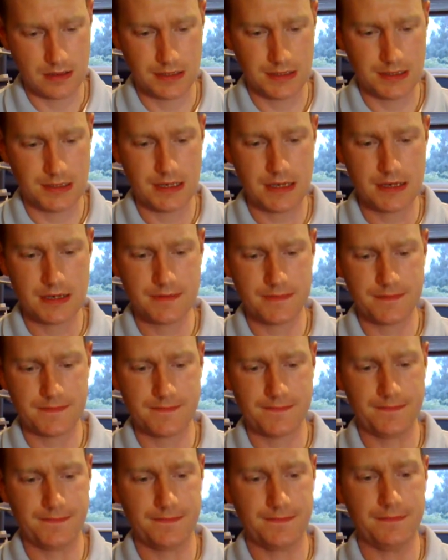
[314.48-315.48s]
Right, so
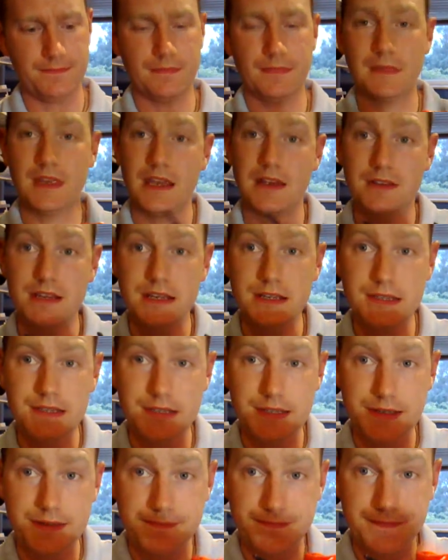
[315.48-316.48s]
there he
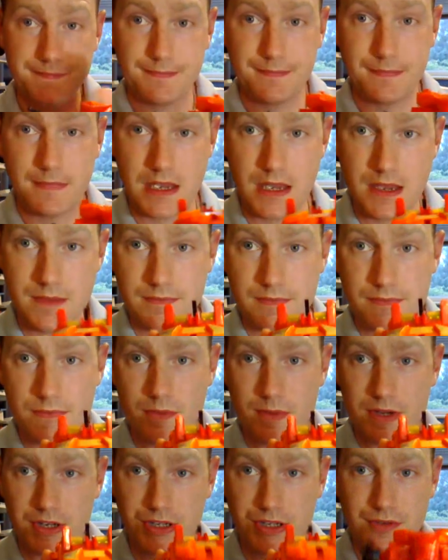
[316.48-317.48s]
is.
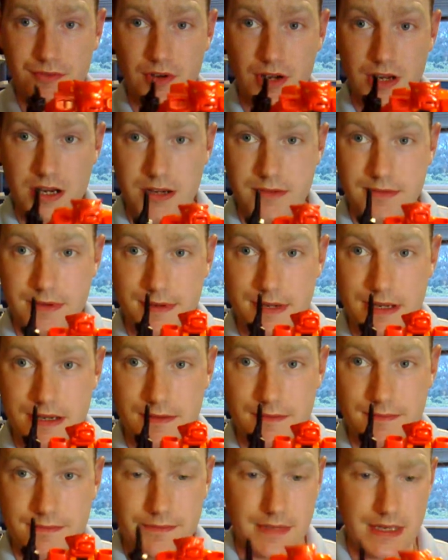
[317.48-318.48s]
Not much to write home
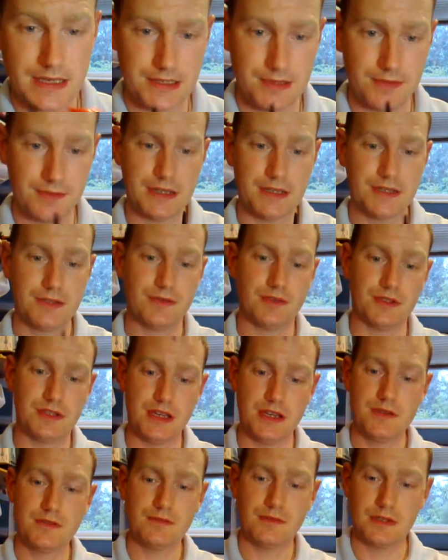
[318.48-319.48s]
about. That's all they sort
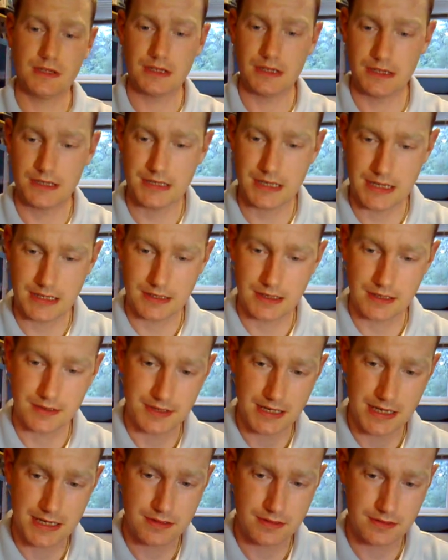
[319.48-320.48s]
of do. We're going to take
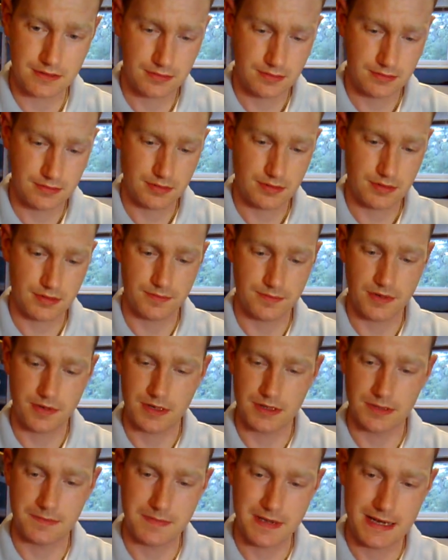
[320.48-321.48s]
those out.
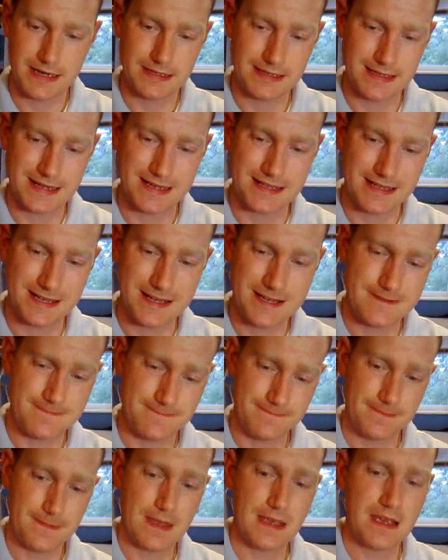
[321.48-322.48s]
Put those back down
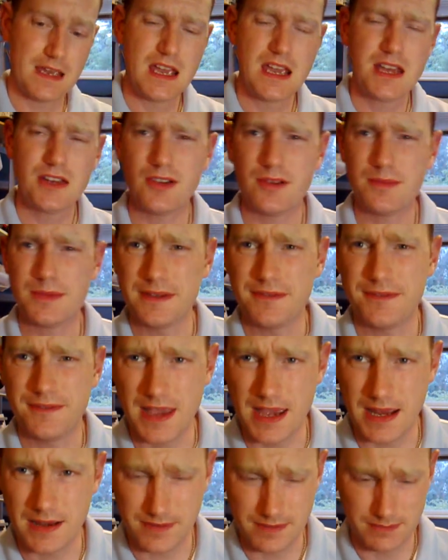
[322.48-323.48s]
there. Not a big
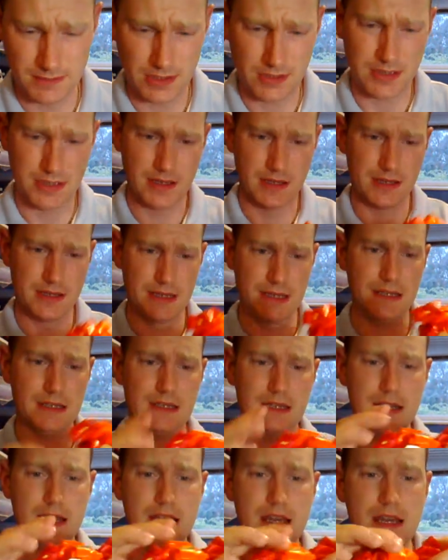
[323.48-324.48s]
fan of him looking like
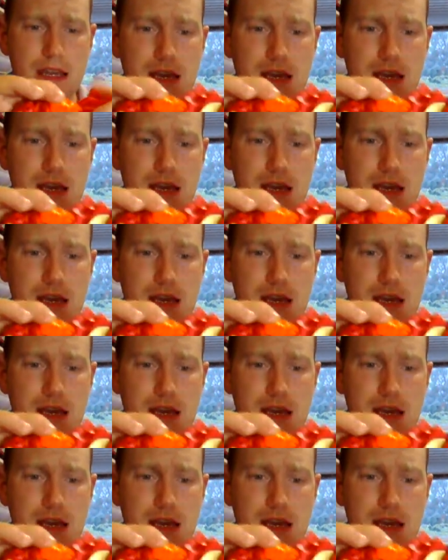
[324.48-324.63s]
that.